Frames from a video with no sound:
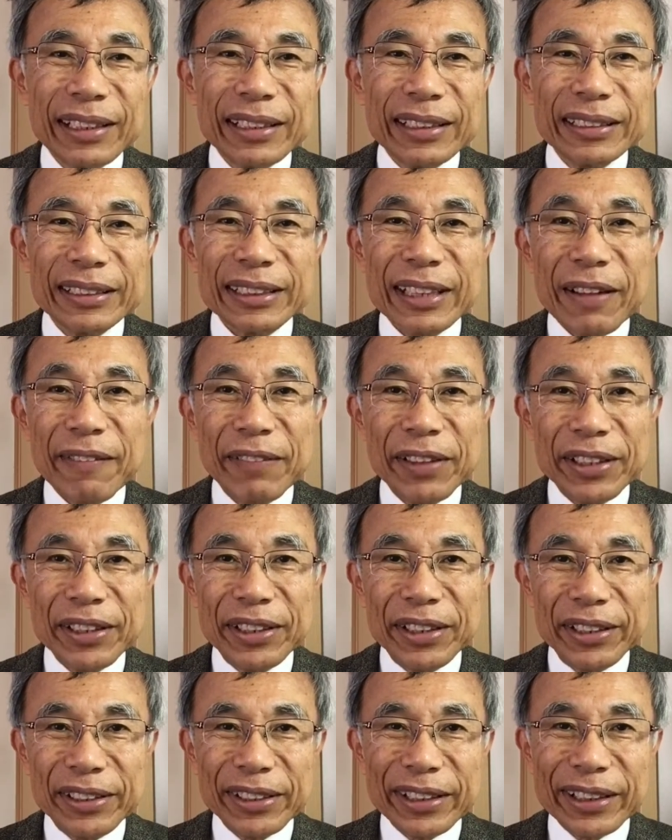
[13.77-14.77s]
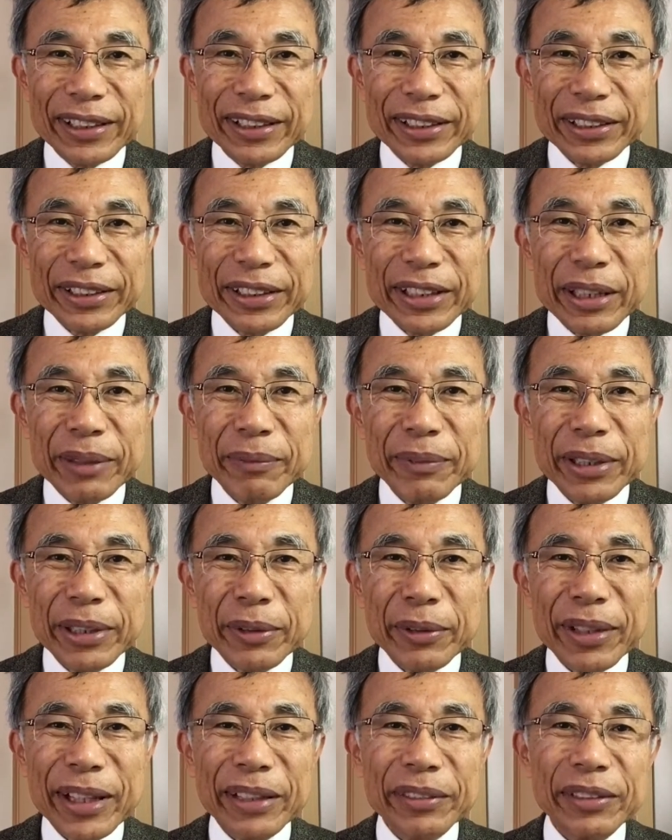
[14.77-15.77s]
Survey data can be
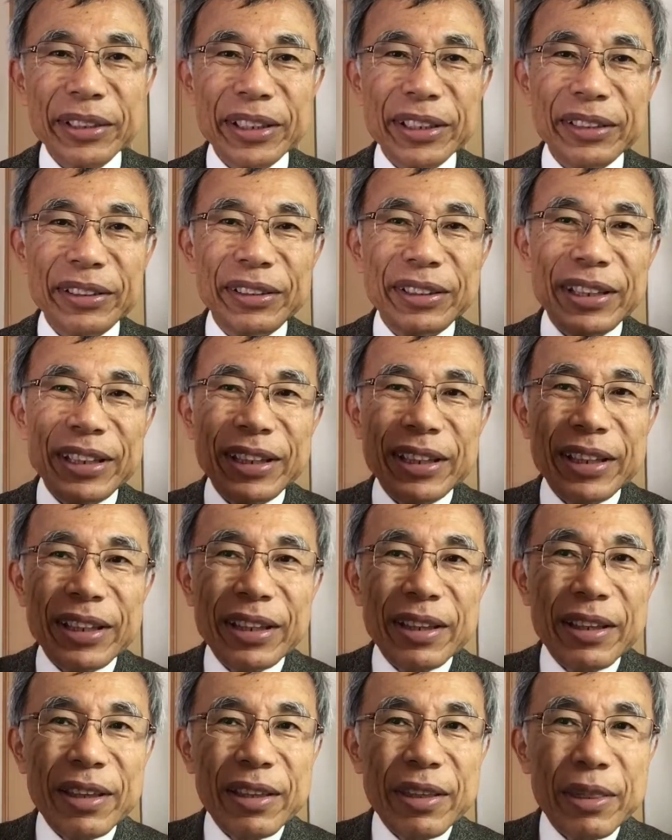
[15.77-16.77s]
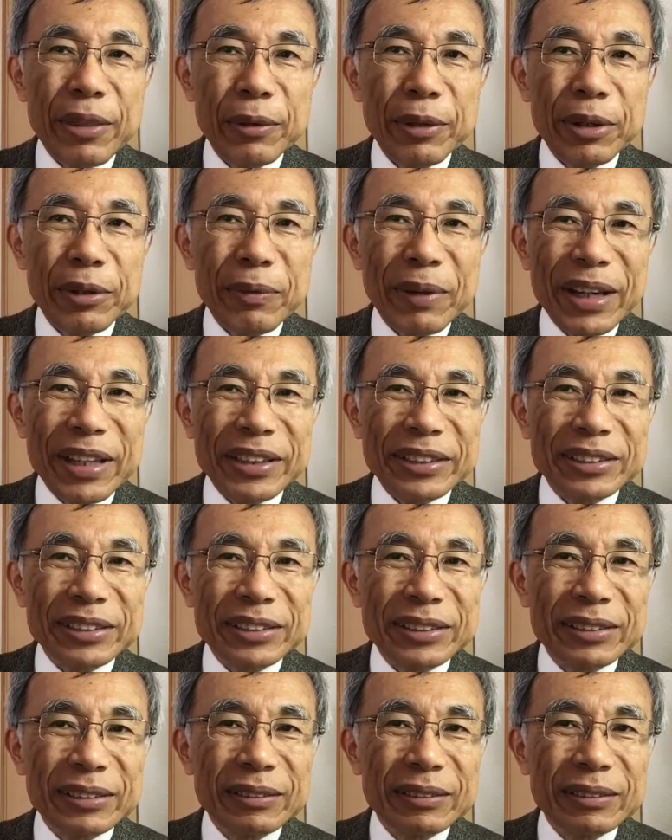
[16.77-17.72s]
collected in three ways.